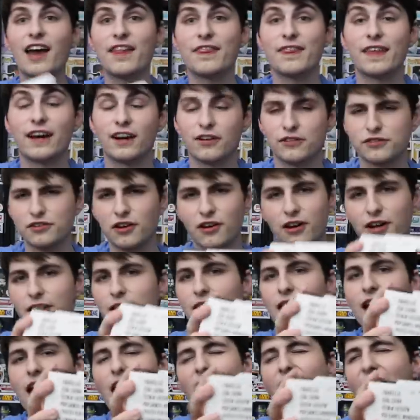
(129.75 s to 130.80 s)
there.
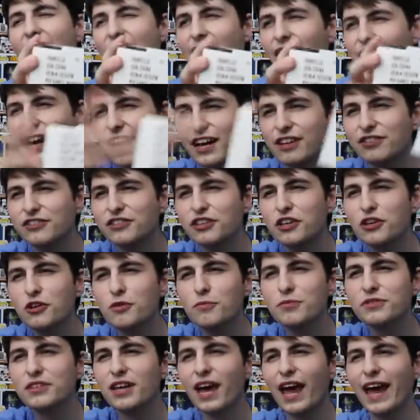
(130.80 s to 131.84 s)
I had ice
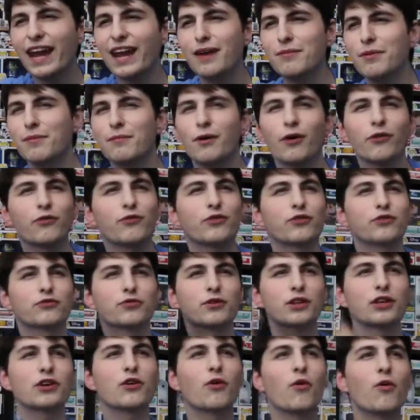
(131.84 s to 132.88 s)
cubes, and now my mouth feels
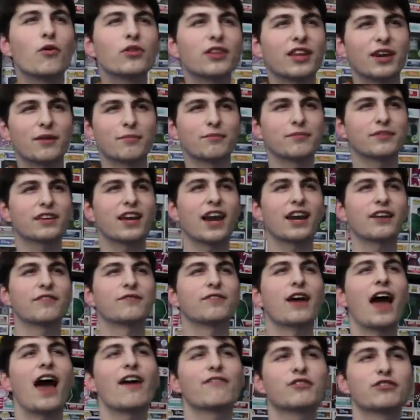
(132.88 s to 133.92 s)
really cold, and I'm kind
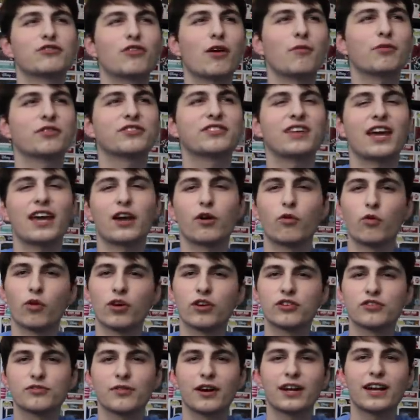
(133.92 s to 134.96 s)
of having trouble saying
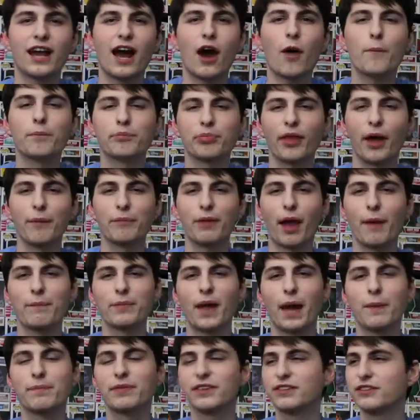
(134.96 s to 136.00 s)
words right now.
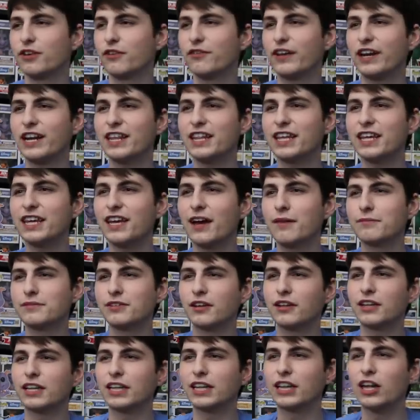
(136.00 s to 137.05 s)
So if anything comes
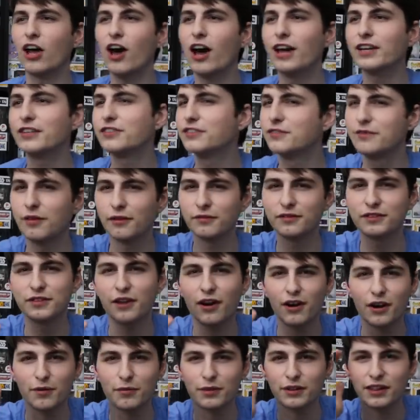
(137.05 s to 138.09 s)
out a little odd,
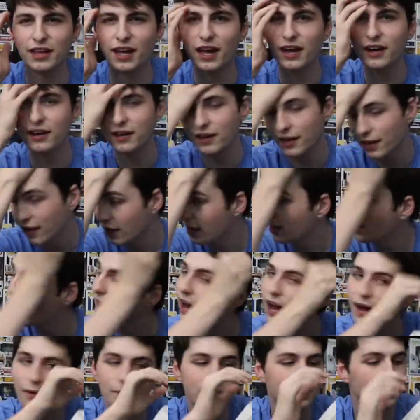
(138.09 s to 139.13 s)
sorry about that.
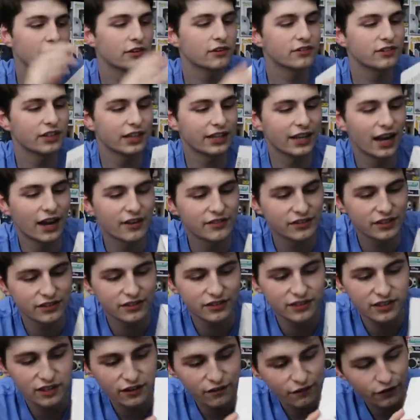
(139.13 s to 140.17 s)
But it looks like, guys,
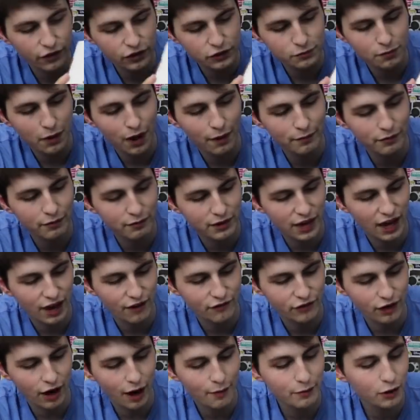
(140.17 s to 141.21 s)
this is the first pop that we
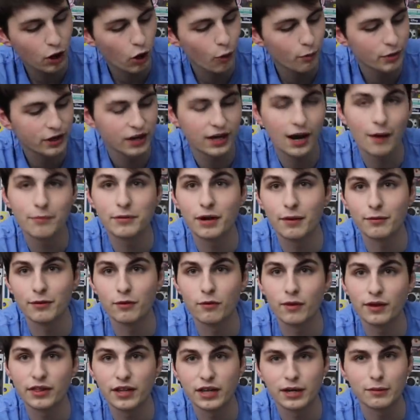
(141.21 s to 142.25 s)
have here. I'm going to open it up number
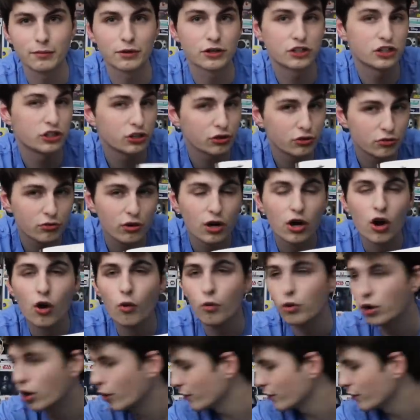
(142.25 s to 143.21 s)
one, then number two. We'll